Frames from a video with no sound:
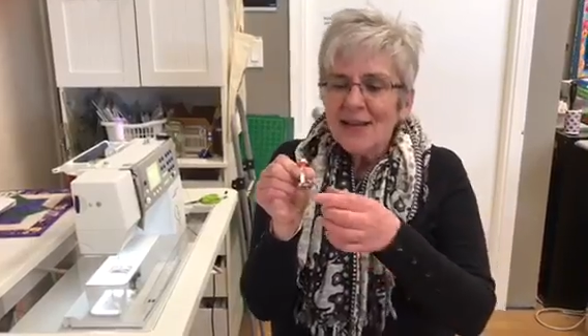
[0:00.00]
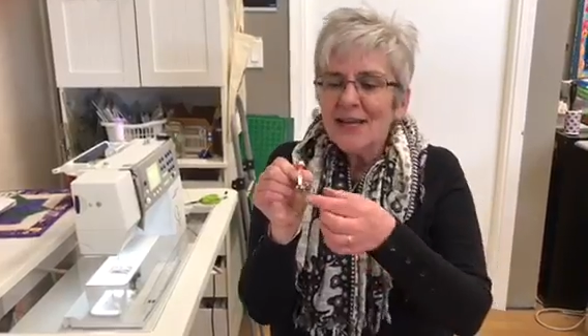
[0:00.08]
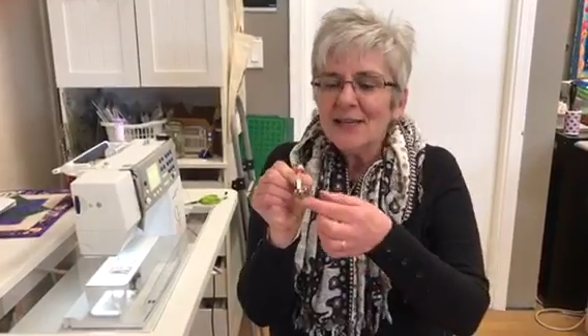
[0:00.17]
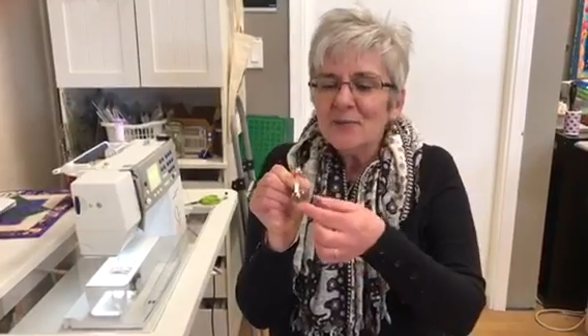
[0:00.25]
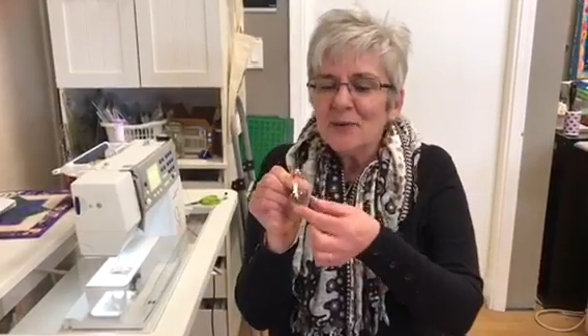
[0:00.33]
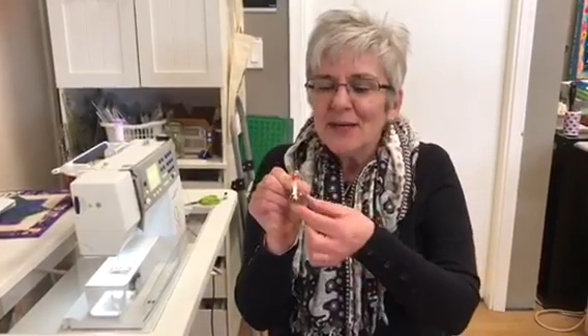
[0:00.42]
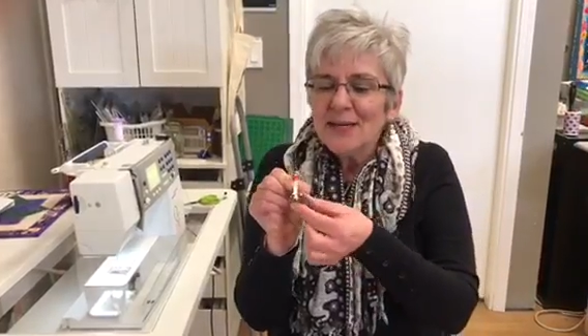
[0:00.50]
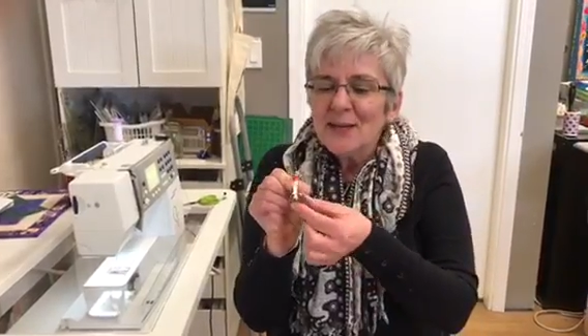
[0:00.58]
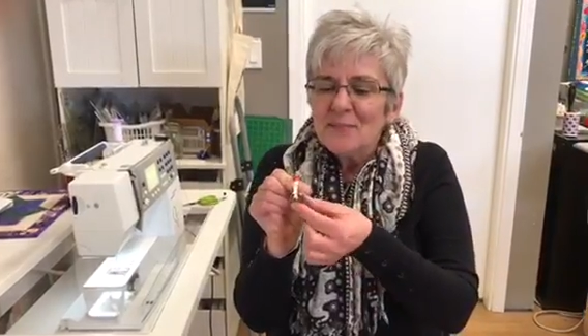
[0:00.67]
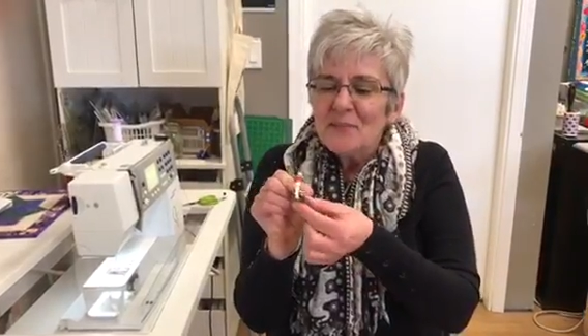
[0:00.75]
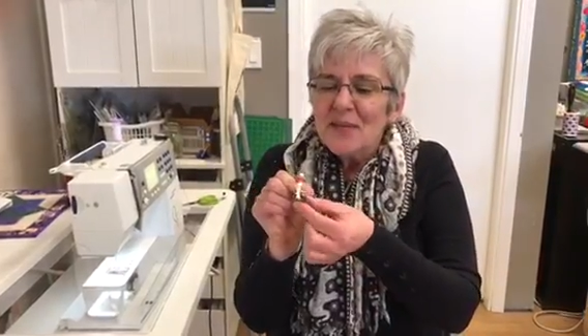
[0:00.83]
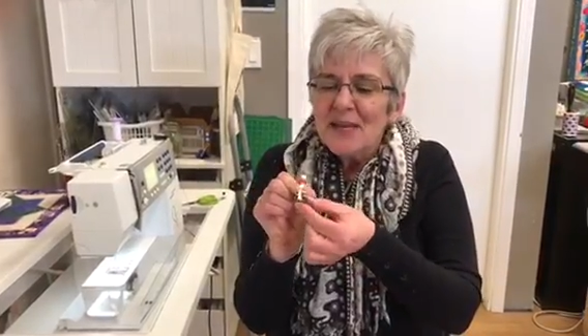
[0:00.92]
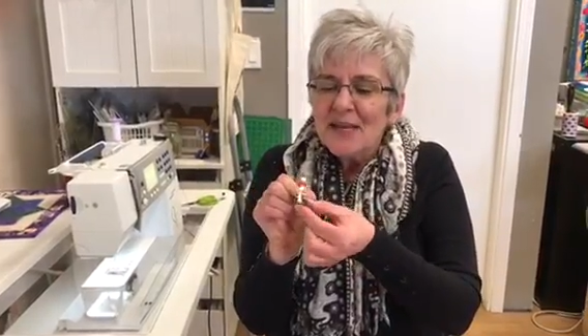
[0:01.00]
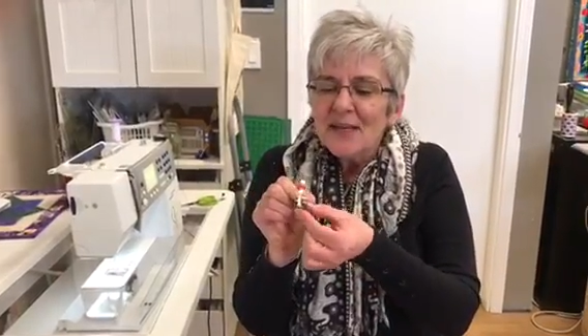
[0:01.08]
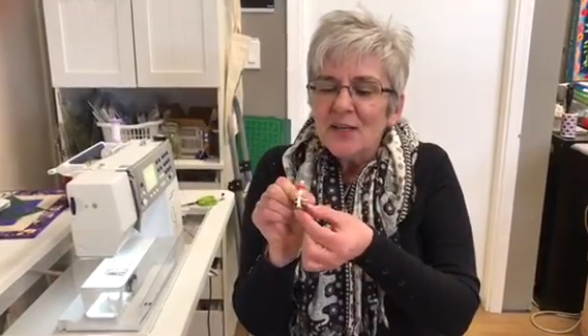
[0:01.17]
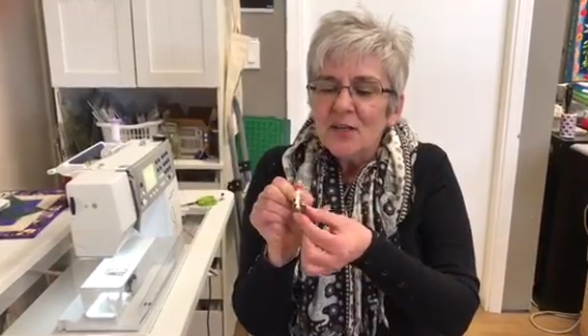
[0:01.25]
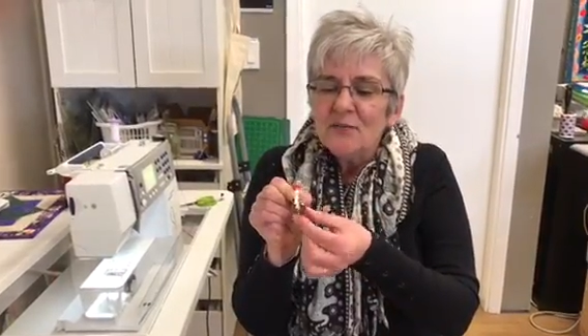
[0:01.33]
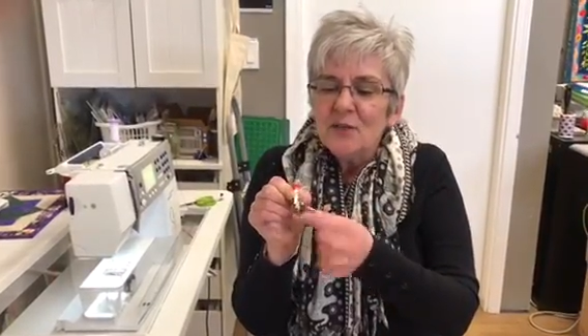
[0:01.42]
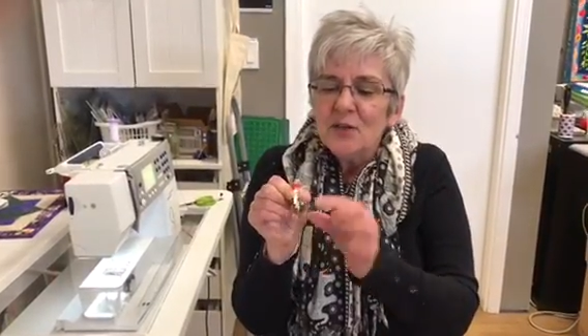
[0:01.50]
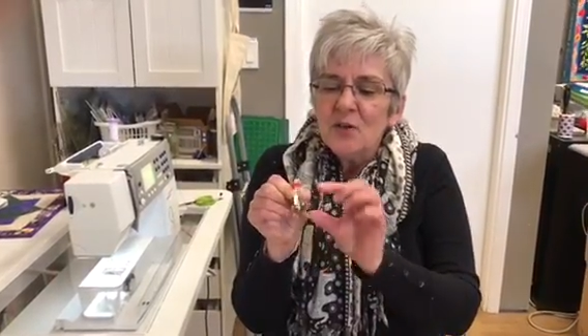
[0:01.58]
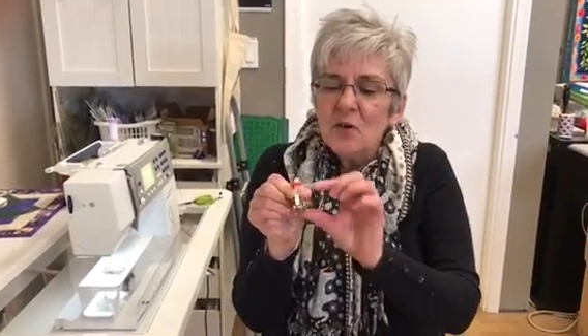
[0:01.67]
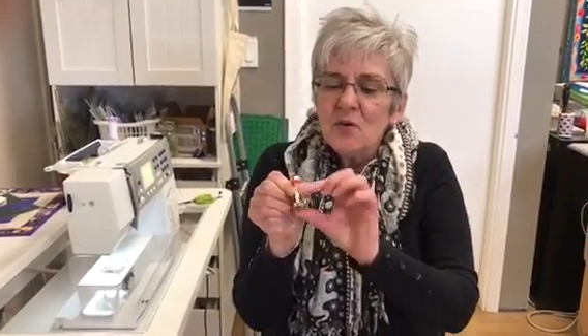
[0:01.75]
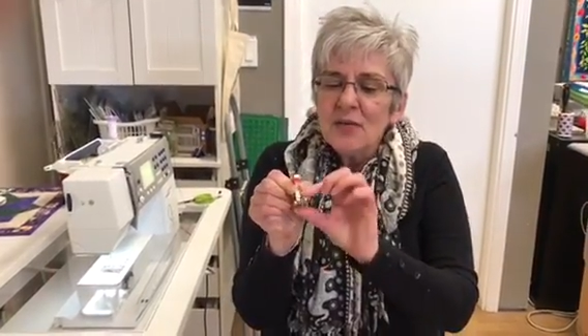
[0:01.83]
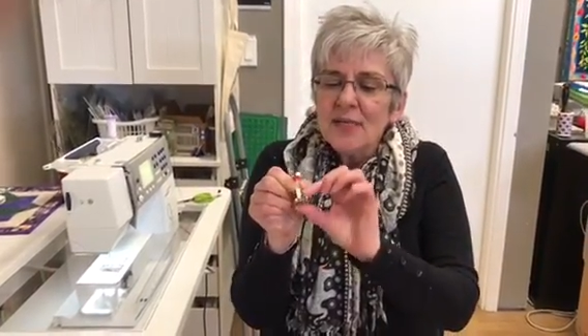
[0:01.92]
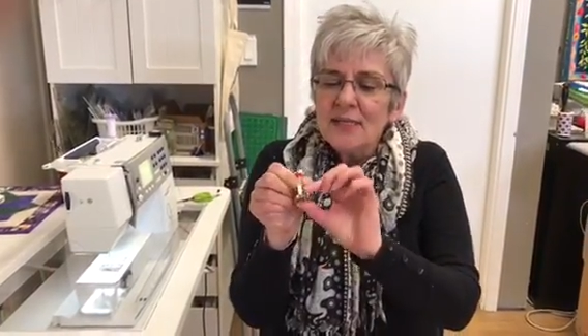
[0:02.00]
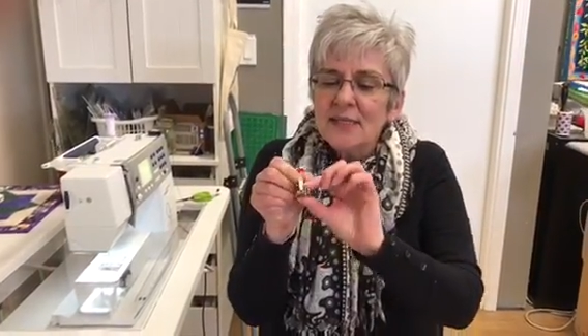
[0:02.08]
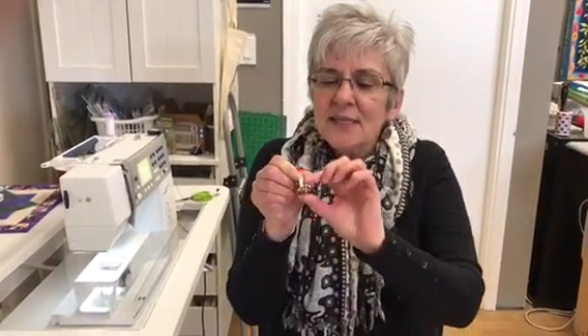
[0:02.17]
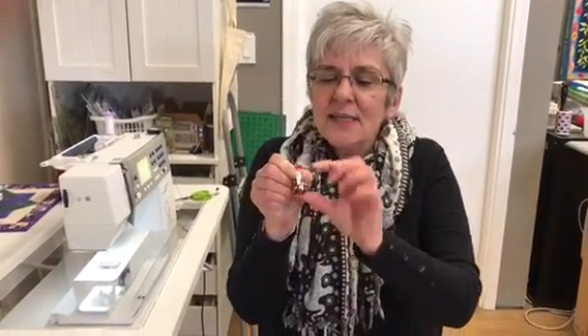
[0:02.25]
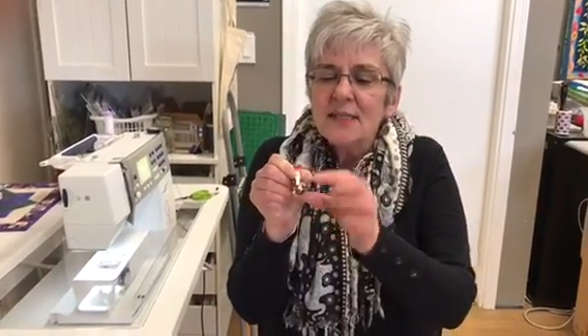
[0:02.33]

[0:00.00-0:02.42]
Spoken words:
Anyway, if you notice,